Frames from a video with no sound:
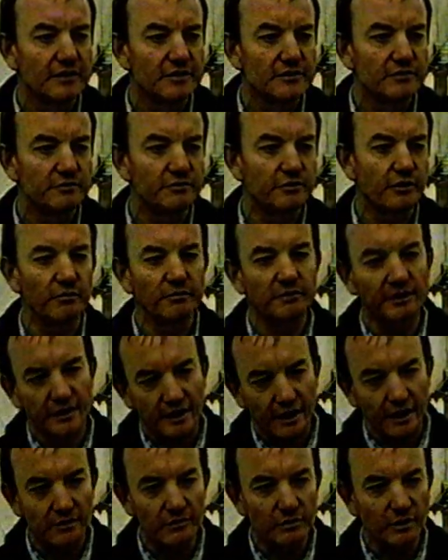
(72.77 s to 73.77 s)
from the
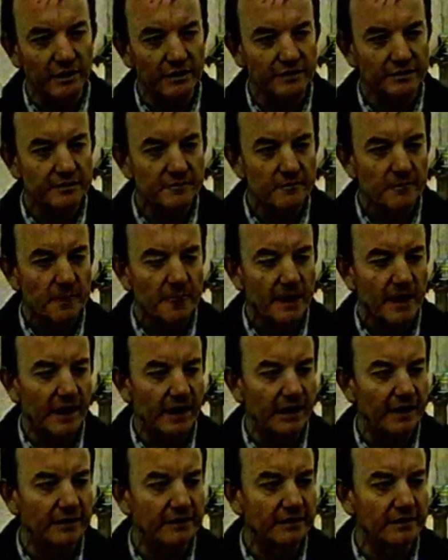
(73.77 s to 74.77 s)
railways
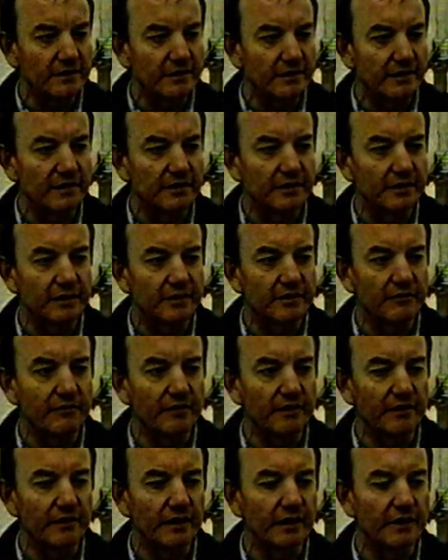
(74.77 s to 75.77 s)
and uh, uh,
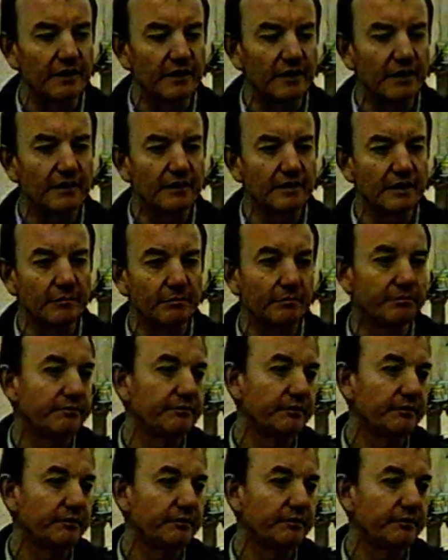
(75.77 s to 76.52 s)
they rigged up,